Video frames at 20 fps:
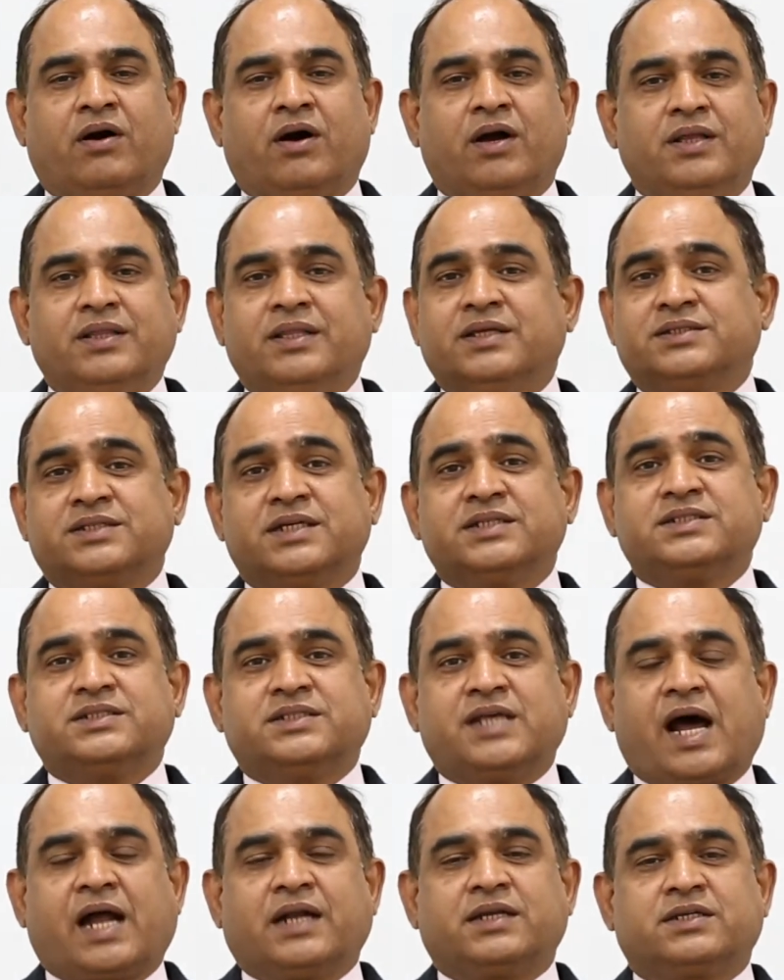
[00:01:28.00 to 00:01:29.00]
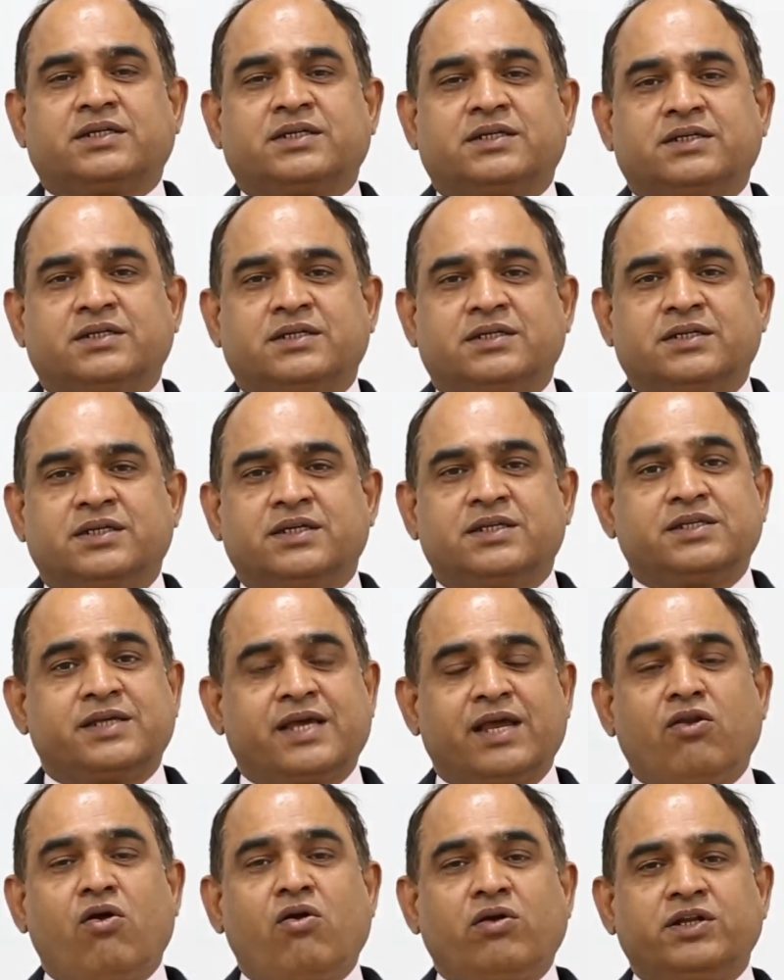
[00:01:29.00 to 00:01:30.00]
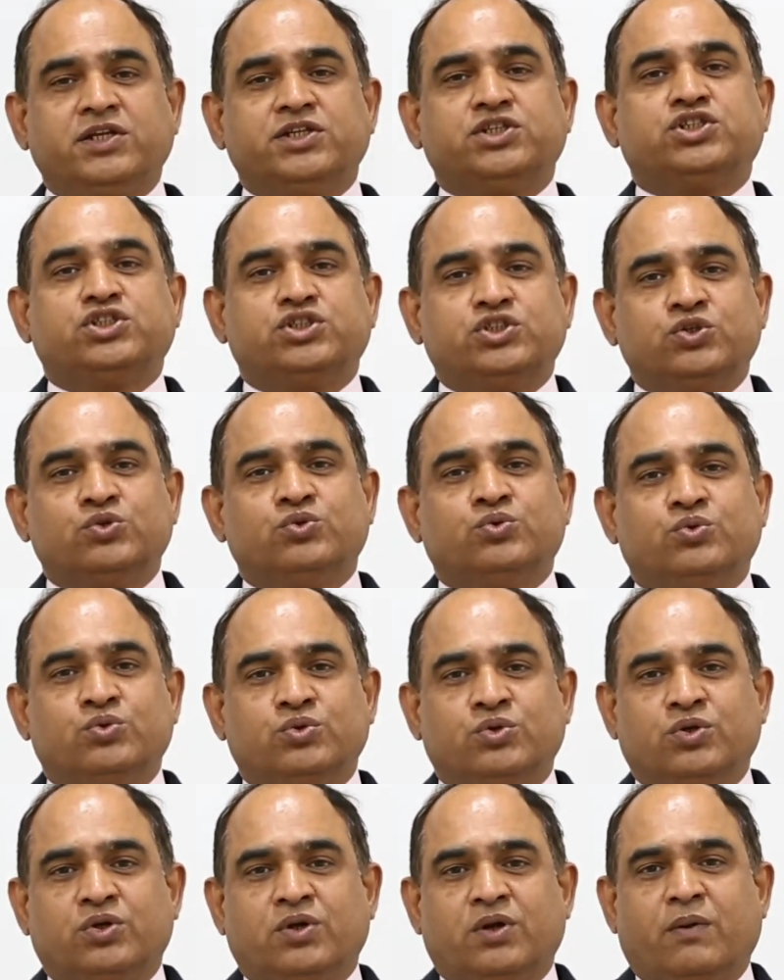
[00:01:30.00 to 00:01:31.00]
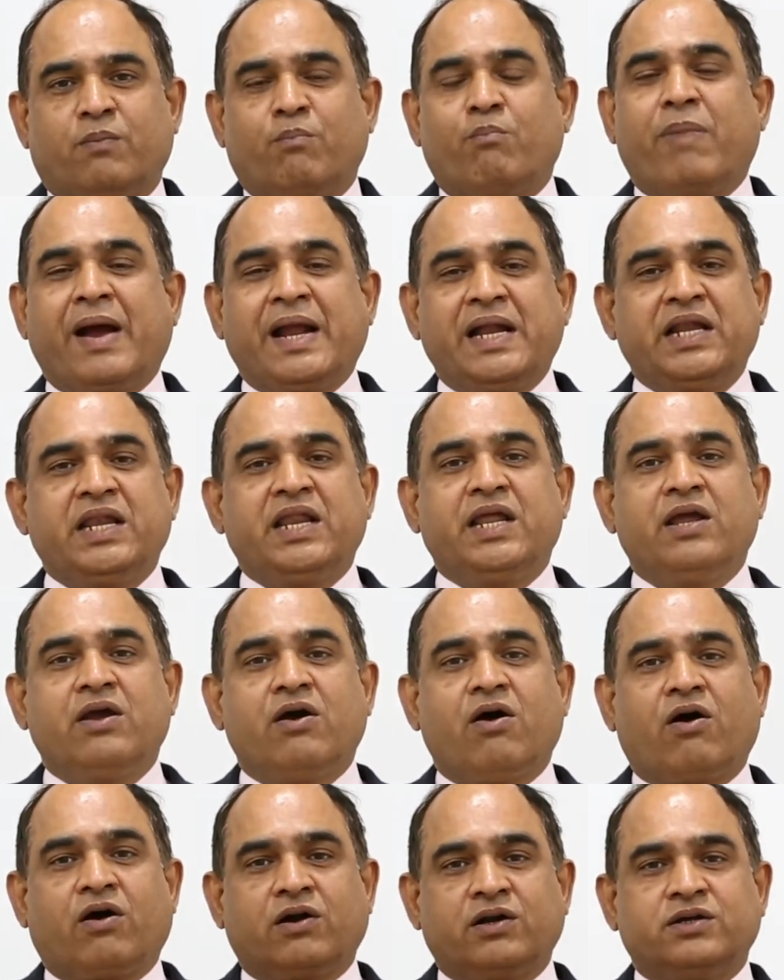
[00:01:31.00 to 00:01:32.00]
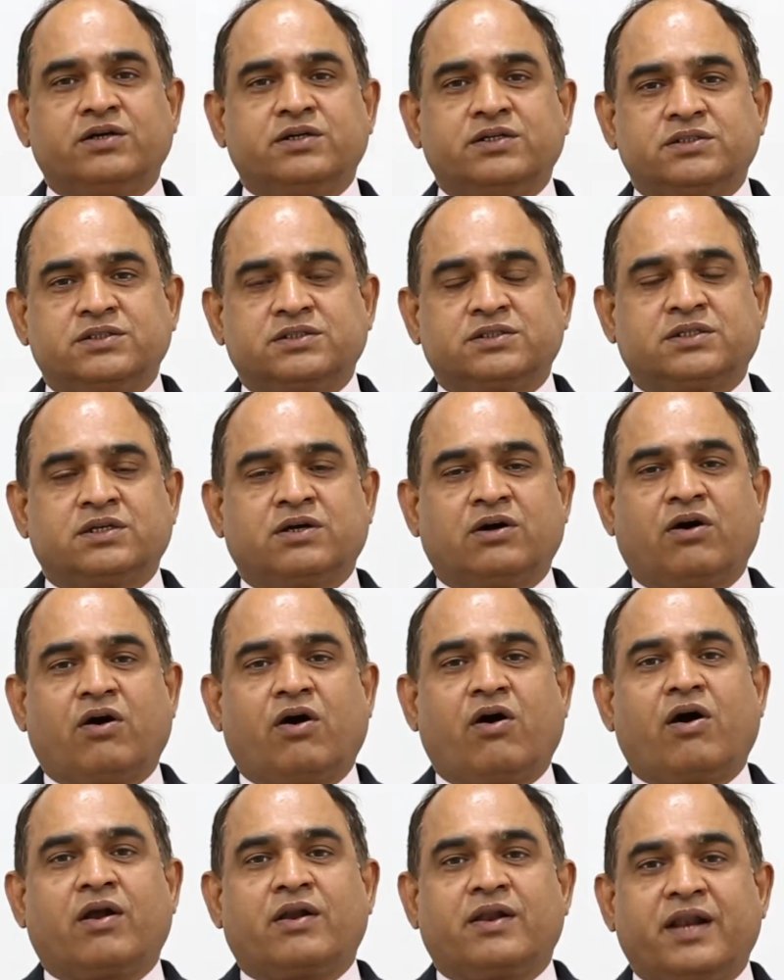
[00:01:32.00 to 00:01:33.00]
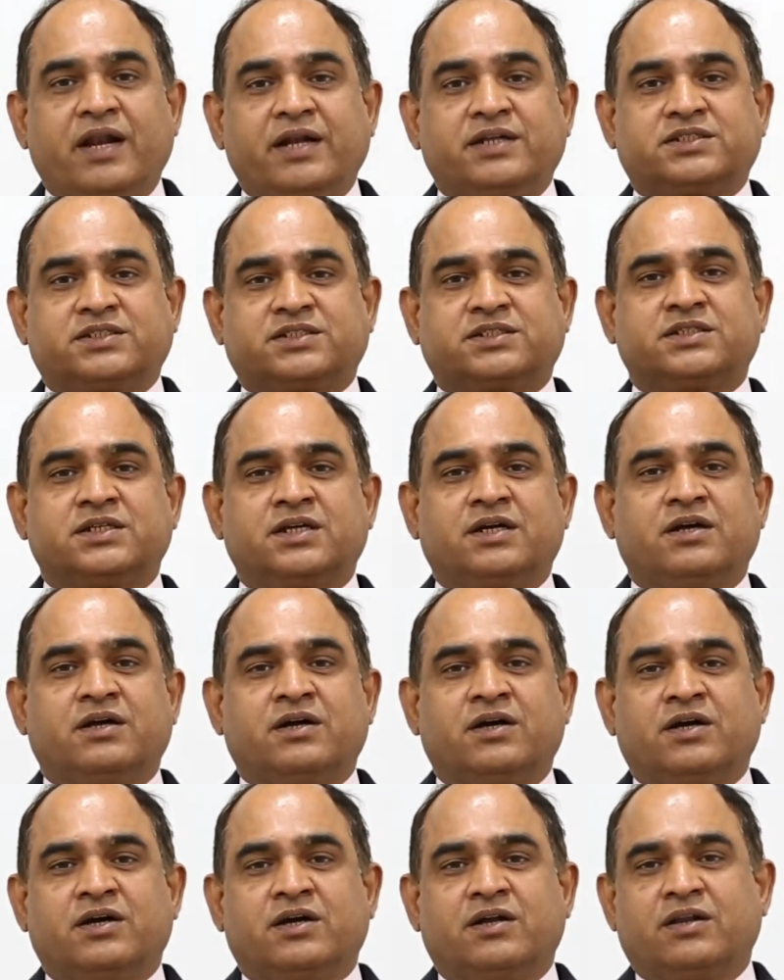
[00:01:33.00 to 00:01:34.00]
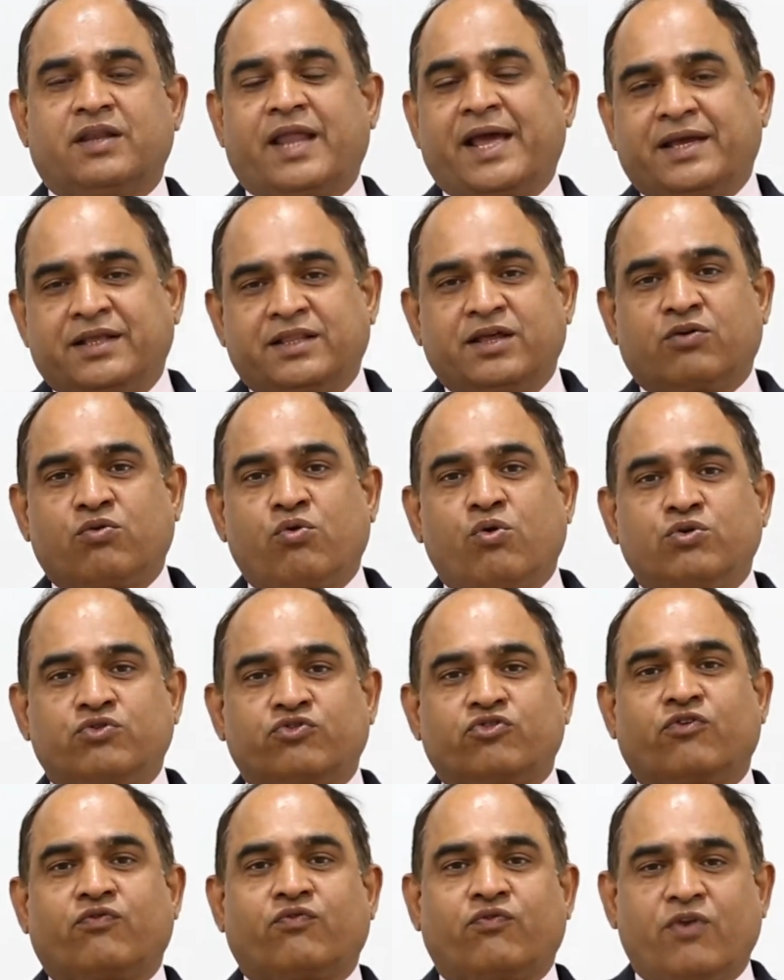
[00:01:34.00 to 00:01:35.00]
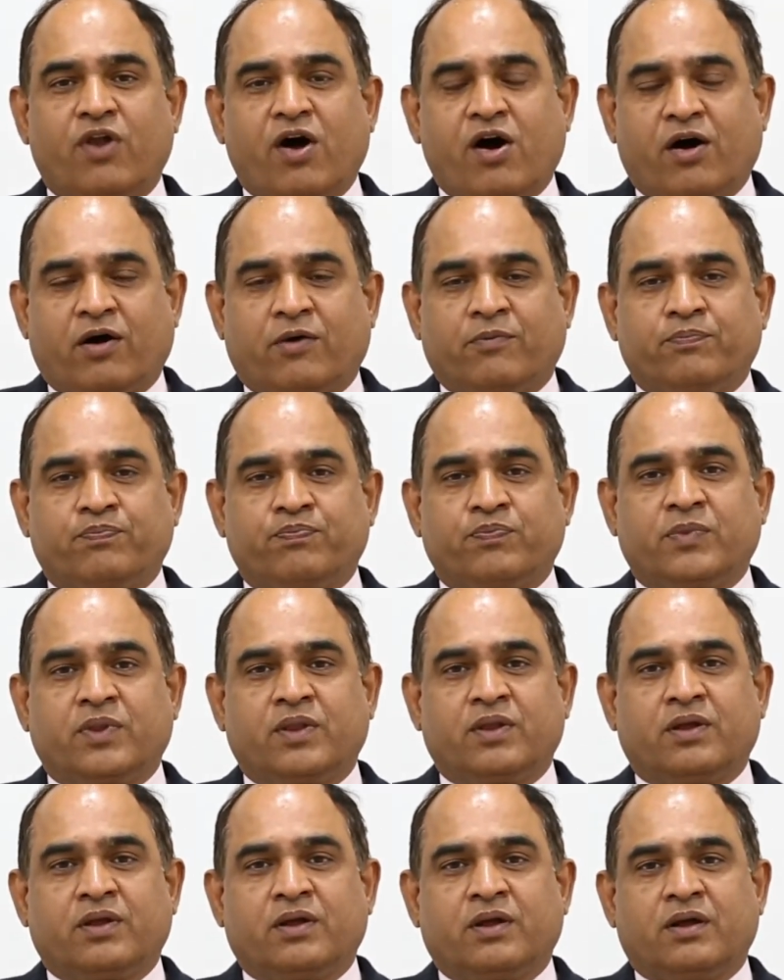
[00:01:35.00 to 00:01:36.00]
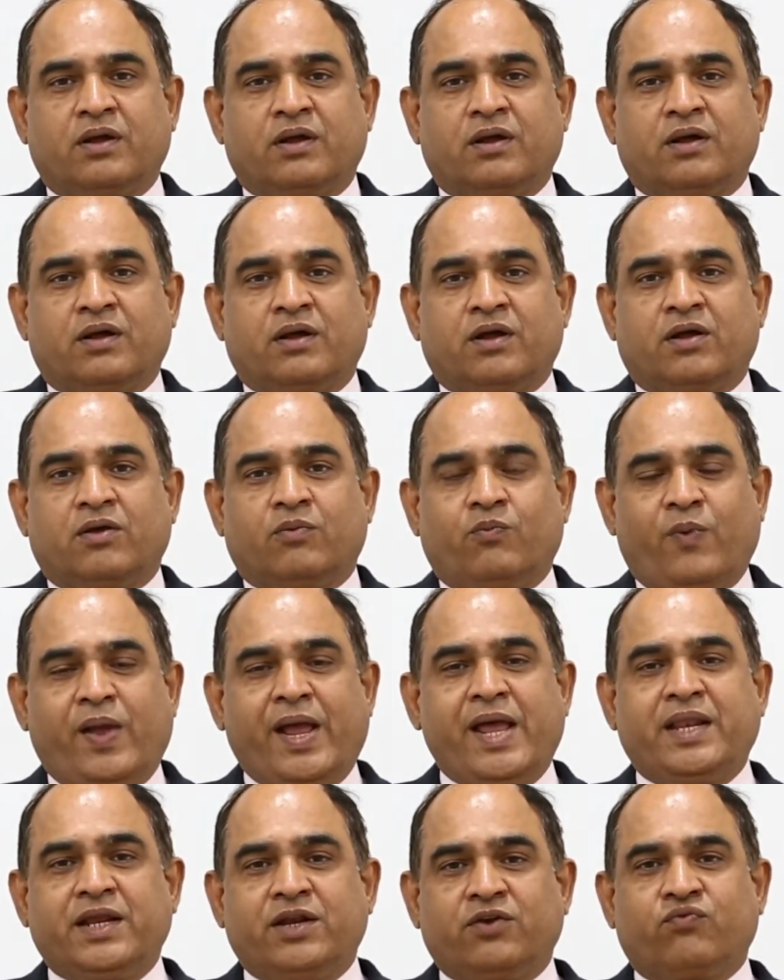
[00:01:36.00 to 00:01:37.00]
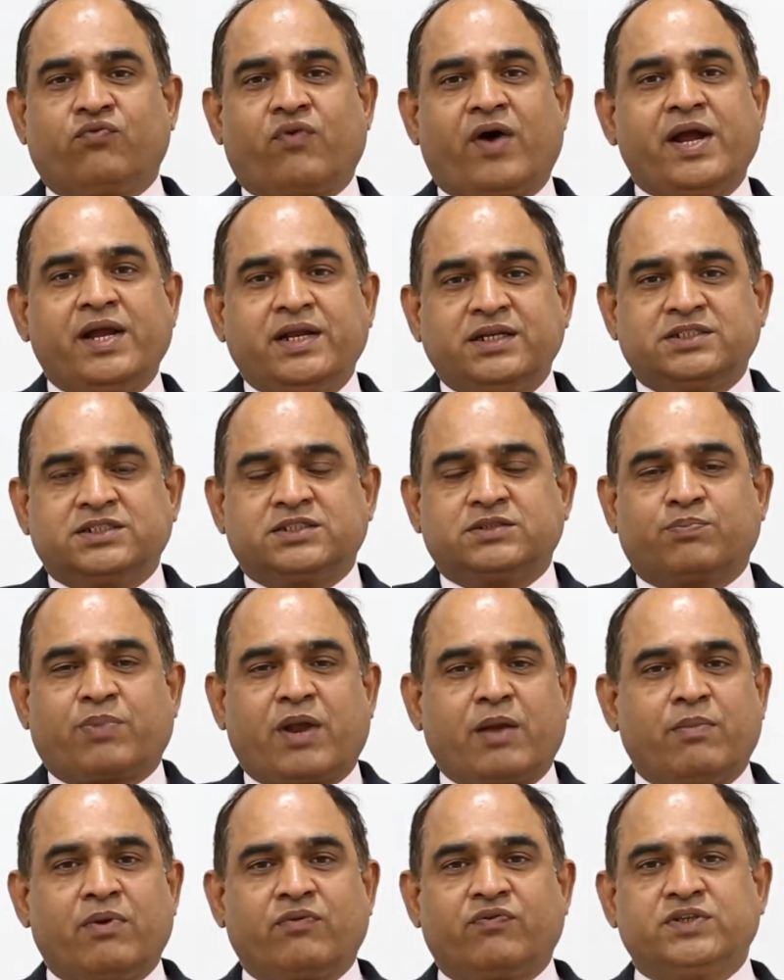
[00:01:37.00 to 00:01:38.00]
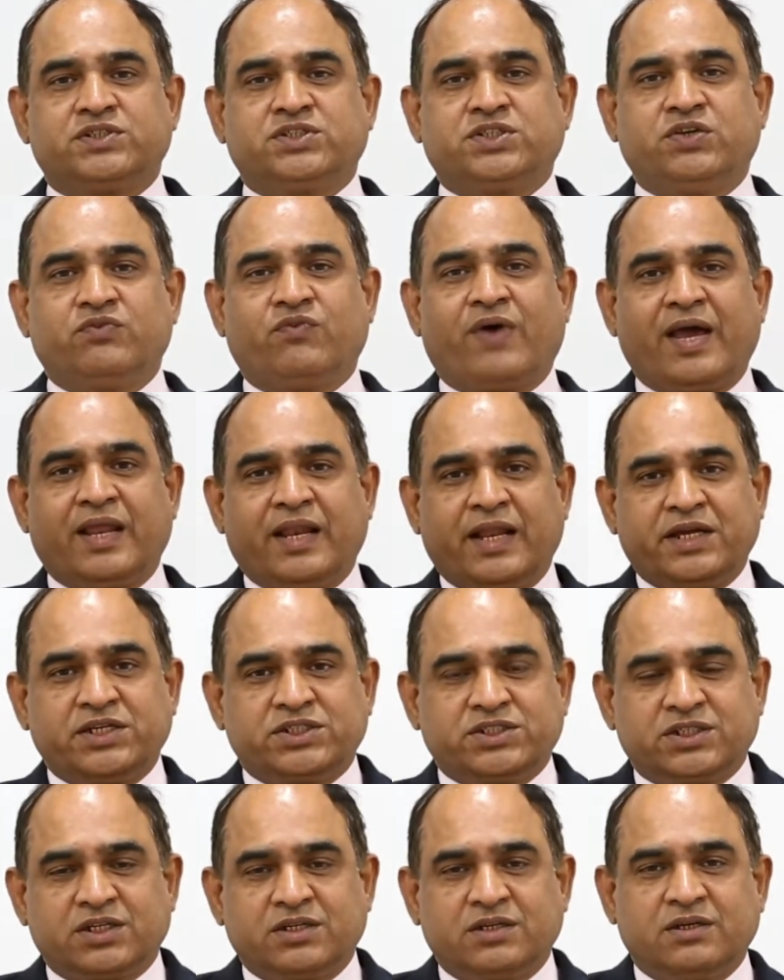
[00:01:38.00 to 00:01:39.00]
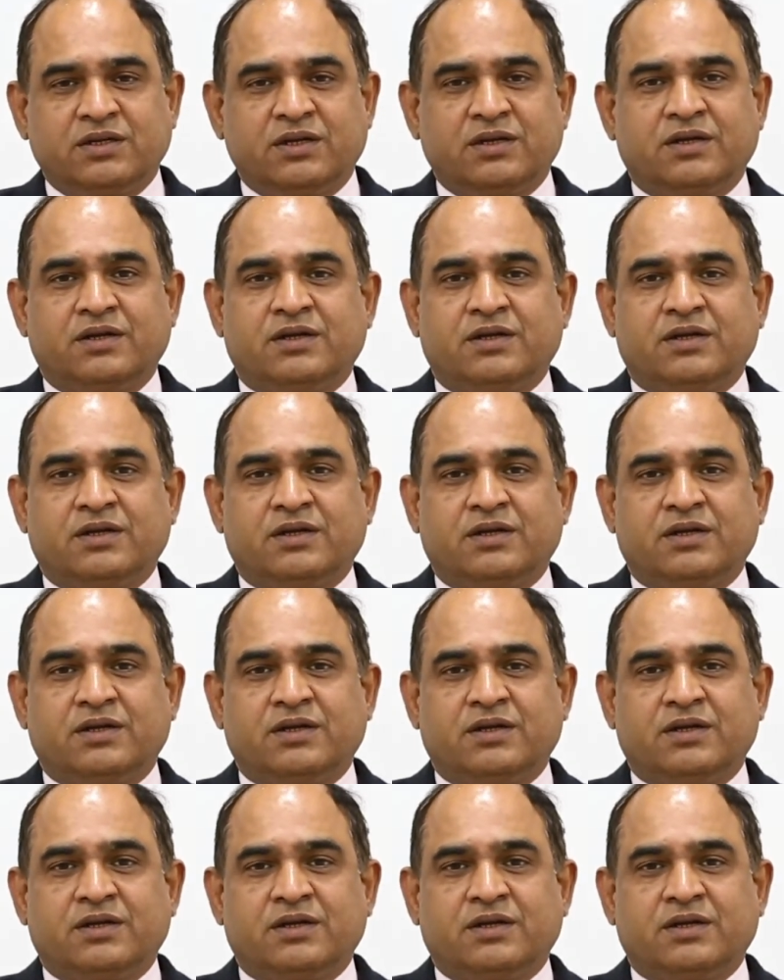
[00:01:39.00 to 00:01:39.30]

in the sense that it cannot issue binding orders or writs like the courts of law. Where it finds prima facie violation